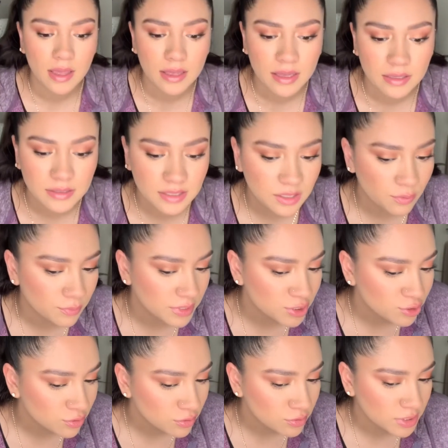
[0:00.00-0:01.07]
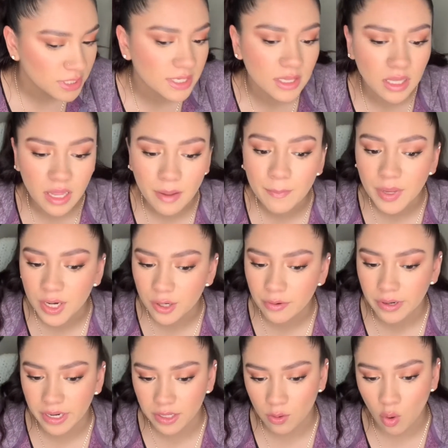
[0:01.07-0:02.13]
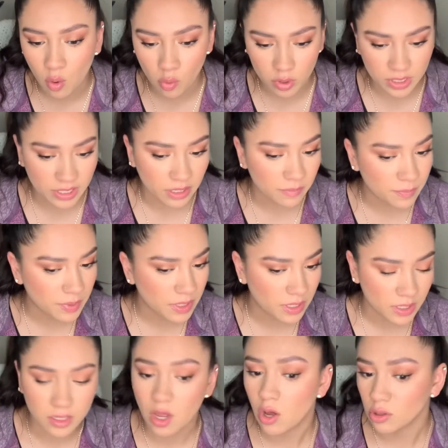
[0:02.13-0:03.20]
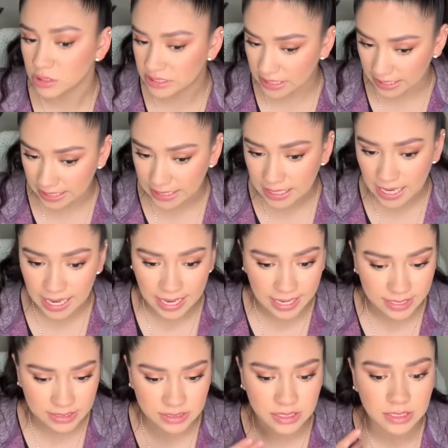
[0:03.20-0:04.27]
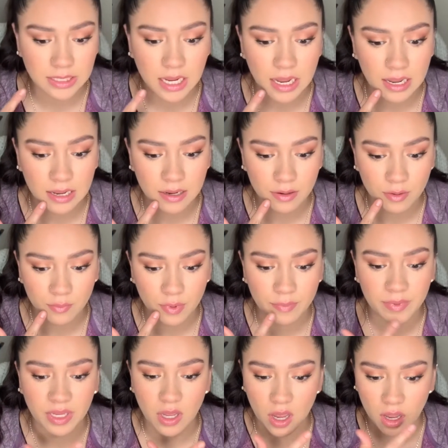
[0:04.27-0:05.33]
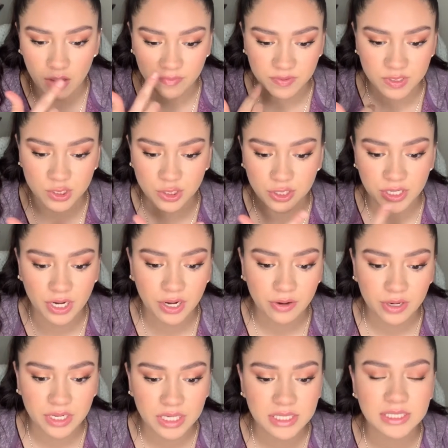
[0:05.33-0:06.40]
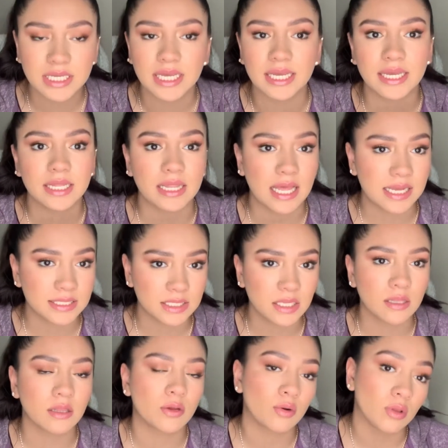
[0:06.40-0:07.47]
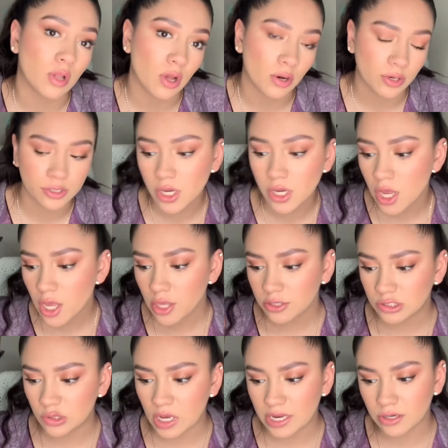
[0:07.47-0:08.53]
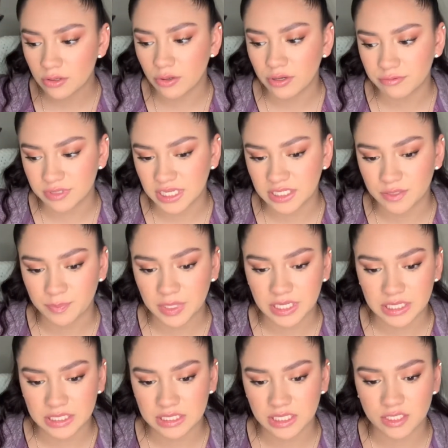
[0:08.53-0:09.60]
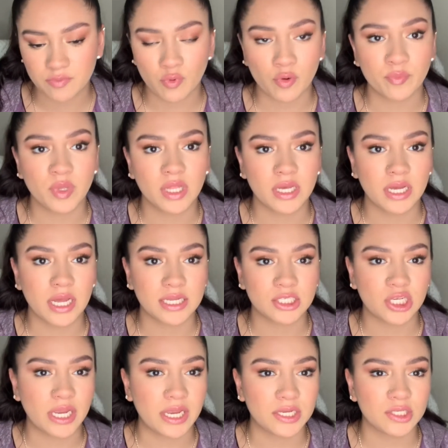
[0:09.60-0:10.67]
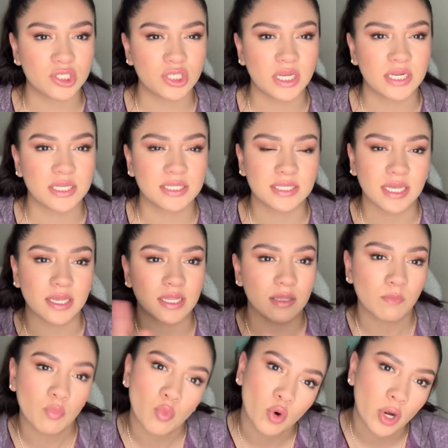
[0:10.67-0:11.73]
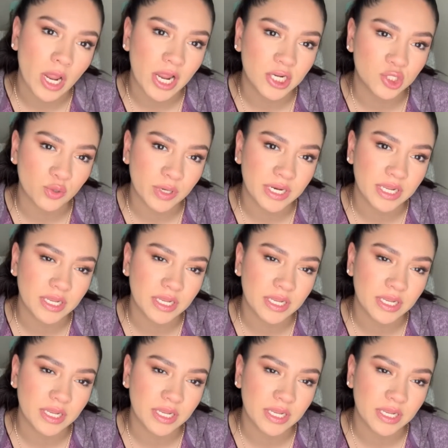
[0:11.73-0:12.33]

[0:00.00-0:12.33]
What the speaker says: The original did a lot better in holding up all day and not rubbing off in certain areas. It lasted a little longer. So I don't know if that's because this formula got changed and it's like more hydrating.